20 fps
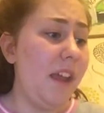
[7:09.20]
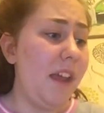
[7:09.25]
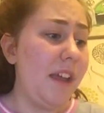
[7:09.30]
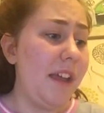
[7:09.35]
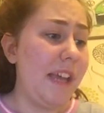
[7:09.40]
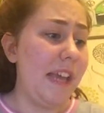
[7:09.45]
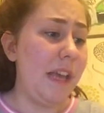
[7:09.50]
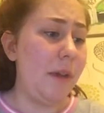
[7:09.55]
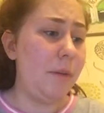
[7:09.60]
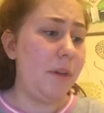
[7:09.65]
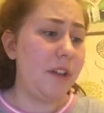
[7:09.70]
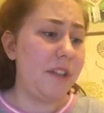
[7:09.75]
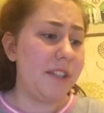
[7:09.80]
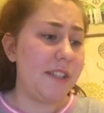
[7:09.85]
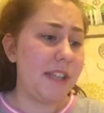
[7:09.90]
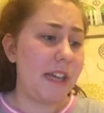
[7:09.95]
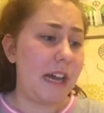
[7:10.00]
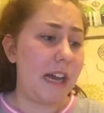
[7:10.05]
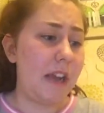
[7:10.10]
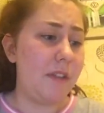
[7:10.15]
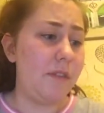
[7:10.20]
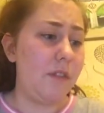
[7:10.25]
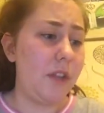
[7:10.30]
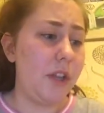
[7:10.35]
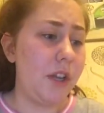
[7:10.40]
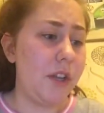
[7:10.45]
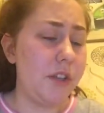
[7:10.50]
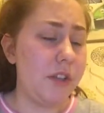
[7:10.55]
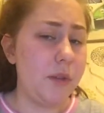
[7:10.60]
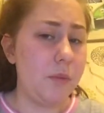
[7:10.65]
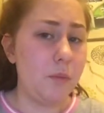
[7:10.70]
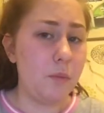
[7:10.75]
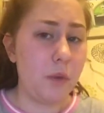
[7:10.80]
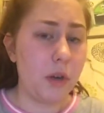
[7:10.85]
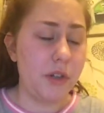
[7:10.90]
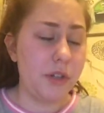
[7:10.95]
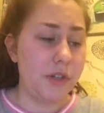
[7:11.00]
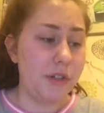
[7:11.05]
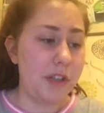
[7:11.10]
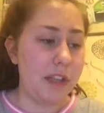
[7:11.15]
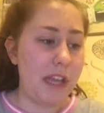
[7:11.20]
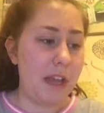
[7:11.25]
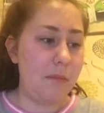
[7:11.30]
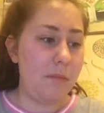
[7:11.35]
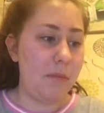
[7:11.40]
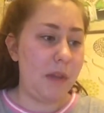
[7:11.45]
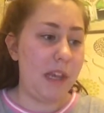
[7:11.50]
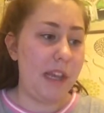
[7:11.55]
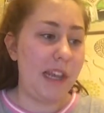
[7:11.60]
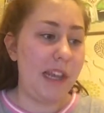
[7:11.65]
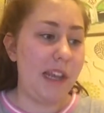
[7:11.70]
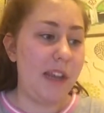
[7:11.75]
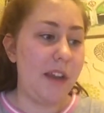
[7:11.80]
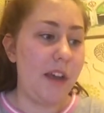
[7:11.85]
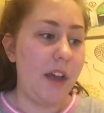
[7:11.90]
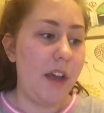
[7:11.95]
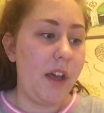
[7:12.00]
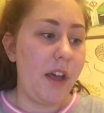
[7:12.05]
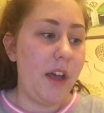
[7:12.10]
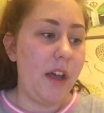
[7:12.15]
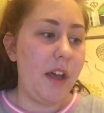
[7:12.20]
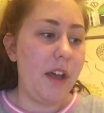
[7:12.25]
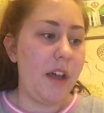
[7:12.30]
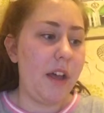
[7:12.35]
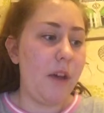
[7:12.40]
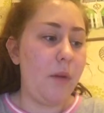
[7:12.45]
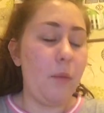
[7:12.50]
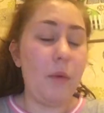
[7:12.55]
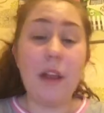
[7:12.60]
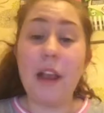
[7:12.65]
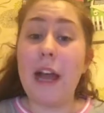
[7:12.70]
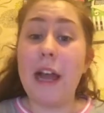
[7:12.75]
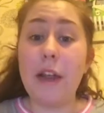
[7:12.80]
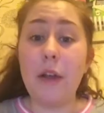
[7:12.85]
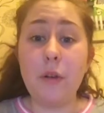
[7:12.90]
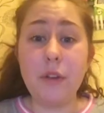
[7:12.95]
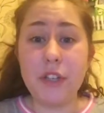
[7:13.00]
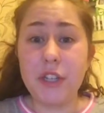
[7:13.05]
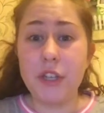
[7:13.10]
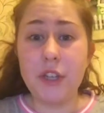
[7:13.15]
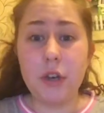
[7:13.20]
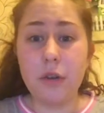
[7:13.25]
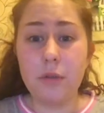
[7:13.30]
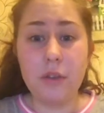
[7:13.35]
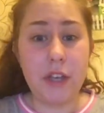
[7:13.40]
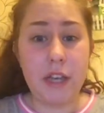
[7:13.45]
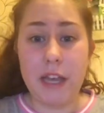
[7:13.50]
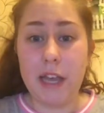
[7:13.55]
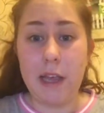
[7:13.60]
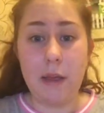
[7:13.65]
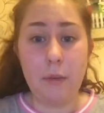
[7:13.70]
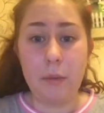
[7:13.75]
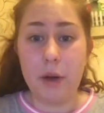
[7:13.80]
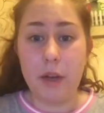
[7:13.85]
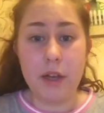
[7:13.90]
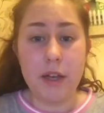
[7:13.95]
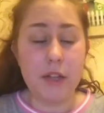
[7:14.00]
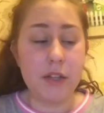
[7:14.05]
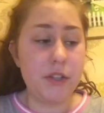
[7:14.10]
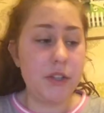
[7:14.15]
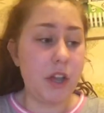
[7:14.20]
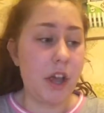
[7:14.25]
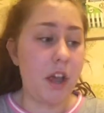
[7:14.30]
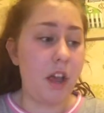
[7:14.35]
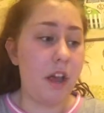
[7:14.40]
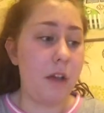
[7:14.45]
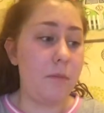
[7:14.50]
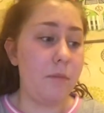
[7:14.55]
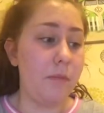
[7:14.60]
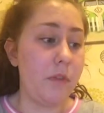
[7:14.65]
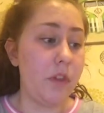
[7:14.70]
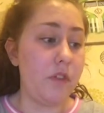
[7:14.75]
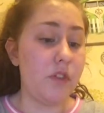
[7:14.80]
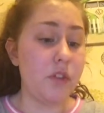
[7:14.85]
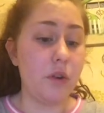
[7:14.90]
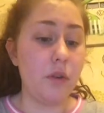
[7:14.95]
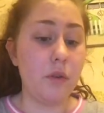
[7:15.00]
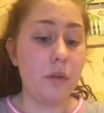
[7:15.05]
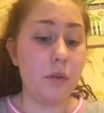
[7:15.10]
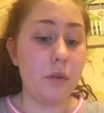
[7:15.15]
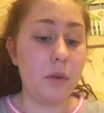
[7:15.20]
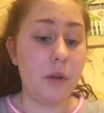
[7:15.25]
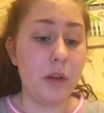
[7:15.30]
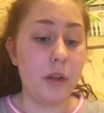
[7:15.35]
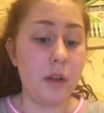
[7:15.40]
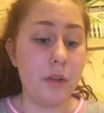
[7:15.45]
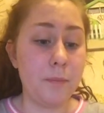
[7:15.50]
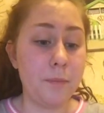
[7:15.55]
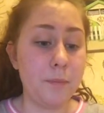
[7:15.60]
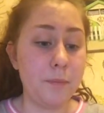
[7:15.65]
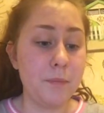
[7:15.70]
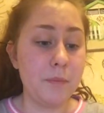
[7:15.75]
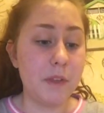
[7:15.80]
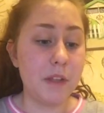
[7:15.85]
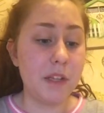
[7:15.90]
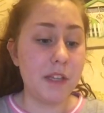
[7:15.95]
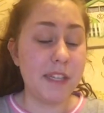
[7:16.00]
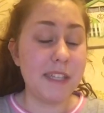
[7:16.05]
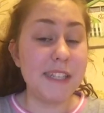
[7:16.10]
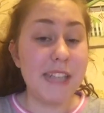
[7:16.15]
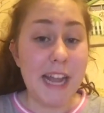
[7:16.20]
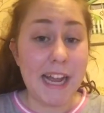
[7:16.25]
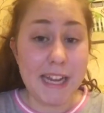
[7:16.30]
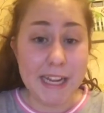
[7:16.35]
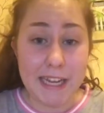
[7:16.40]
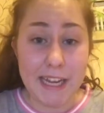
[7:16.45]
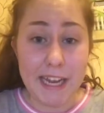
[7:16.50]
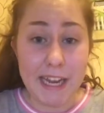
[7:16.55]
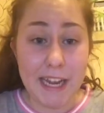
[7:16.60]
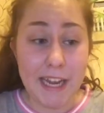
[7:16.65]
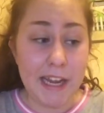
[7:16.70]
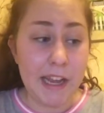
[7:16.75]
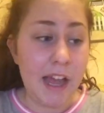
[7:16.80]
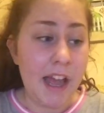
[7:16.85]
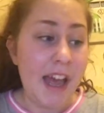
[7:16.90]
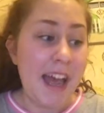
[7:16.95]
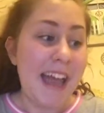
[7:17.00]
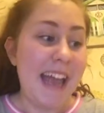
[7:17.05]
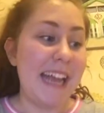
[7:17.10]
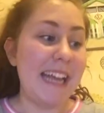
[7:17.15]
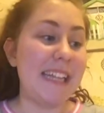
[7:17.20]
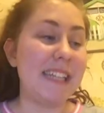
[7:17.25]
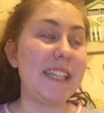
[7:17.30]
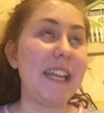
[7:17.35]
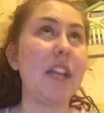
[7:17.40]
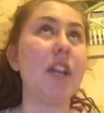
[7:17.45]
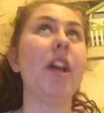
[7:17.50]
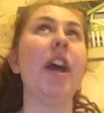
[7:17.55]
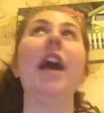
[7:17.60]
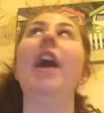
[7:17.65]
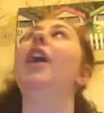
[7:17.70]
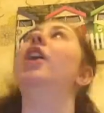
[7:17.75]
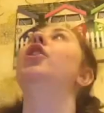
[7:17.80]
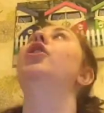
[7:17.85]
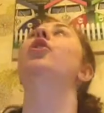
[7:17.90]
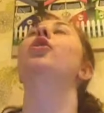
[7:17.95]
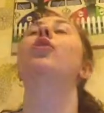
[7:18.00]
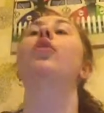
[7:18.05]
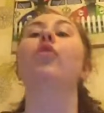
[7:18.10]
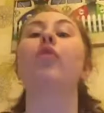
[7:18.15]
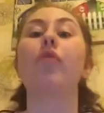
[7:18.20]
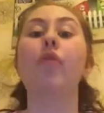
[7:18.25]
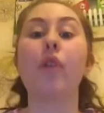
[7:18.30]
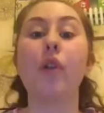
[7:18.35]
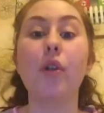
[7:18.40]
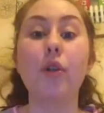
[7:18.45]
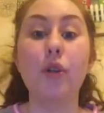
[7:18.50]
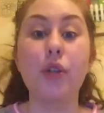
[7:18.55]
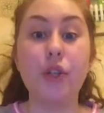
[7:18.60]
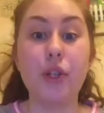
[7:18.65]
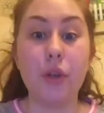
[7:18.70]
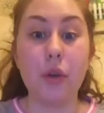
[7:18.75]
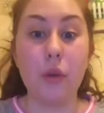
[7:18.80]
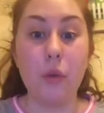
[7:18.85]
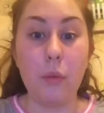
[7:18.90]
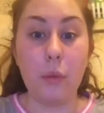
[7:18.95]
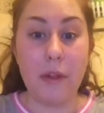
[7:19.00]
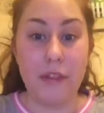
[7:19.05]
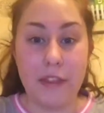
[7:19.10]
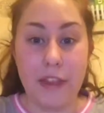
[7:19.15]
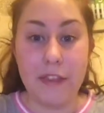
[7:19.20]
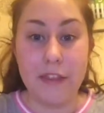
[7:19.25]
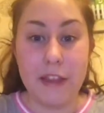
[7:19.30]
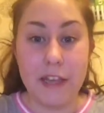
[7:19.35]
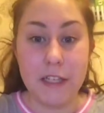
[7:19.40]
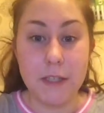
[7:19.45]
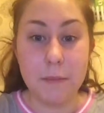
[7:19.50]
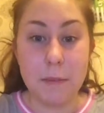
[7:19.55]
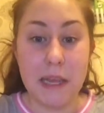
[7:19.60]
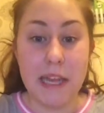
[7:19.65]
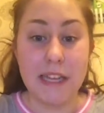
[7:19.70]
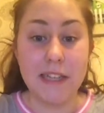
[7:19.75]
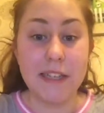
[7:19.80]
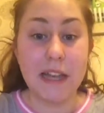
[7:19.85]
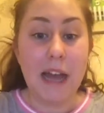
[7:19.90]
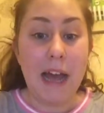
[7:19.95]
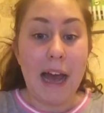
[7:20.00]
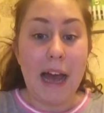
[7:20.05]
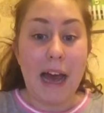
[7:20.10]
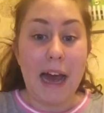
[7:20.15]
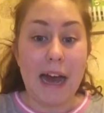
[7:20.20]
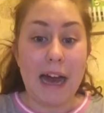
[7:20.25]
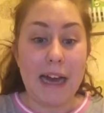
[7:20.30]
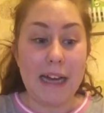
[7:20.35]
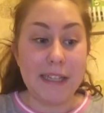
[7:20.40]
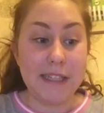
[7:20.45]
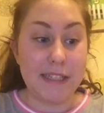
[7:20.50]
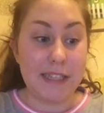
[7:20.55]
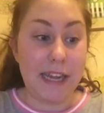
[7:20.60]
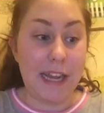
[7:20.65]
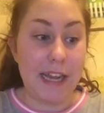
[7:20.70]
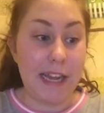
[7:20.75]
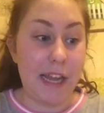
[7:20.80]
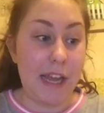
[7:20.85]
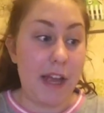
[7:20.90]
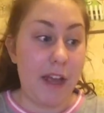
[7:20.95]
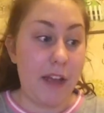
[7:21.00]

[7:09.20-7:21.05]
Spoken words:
Keywords that I've learned and what do they mean? Well, I already know the keywords, so technique is crucial within this piece, as it